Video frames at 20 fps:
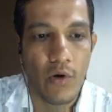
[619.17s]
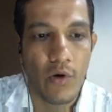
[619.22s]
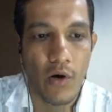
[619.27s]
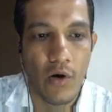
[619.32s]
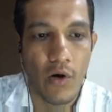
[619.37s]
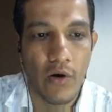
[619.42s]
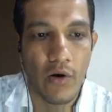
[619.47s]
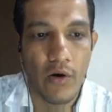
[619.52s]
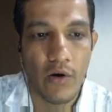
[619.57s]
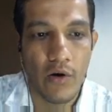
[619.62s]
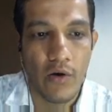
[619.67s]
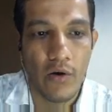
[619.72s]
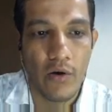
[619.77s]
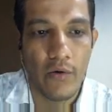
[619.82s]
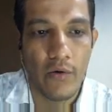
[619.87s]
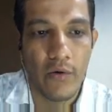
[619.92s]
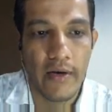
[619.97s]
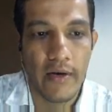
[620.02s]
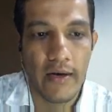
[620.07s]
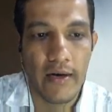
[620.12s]
or
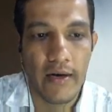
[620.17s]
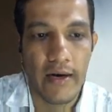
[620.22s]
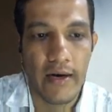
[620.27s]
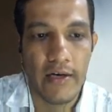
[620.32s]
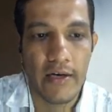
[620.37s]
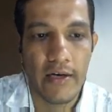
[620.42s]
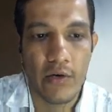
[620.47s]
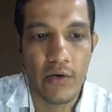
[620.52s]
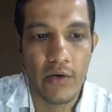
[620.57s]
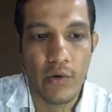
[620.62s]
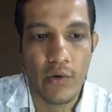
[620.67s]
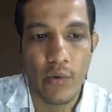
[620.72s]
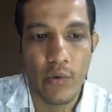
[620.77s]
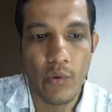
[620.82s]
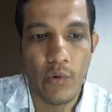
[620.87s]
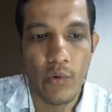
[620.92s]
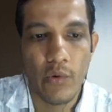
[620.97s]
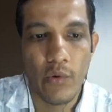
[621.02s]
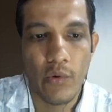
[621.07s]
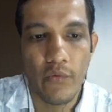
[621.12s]
we can write
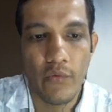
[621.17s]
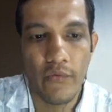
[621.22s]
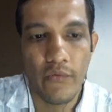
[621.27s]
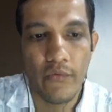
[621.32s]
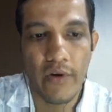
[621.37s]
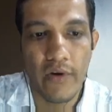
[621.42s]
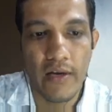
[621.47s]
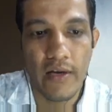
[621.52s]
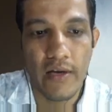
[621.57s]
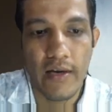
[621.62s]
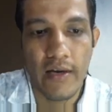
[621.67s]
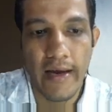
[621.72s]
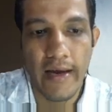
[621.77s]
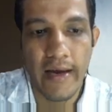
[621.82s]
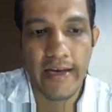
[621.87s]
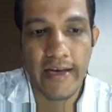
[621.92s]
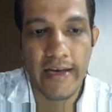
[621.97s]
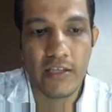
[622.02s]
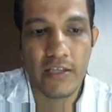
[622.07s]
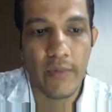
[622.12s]
rho
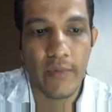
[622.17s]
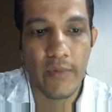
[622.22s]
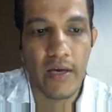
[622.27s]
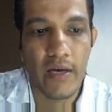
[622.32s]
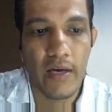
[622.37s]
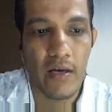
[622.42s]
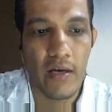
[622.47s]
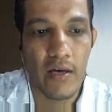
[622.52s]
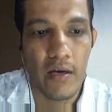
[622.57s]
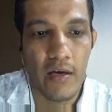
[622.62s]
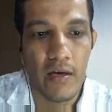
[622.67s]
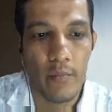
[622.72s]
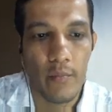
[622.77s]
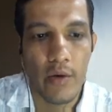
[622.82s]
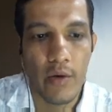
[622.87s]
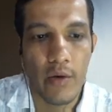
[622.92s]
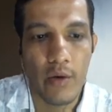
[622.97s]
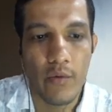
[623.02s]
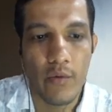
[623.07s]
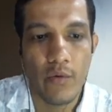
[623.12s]
Vx by
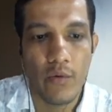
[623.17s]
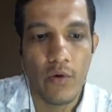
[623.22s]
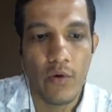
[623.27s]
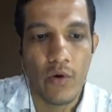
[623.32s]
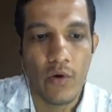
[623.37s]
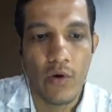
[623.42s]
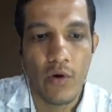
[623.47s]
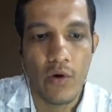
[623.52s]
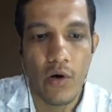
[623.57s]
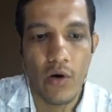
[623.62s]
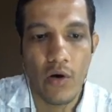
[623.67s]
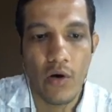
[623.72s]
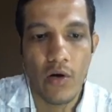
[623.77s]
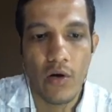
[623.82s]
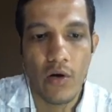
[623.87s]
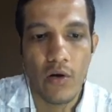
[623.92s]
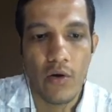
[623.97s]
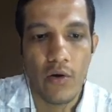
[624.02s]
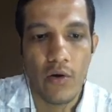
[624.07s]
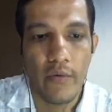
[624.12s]
mu, or
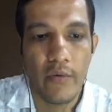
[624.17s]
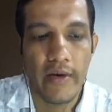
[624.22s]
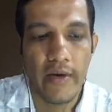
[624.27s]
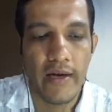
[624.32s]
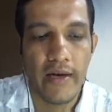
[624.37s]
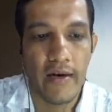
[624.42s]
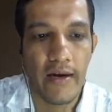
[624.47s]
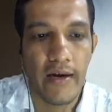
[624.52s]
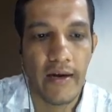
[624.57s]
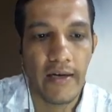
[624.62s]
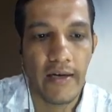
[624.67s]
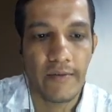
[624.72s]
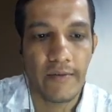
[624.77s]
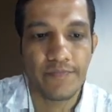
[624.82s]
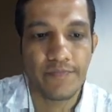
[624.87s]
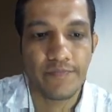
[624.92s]
we can write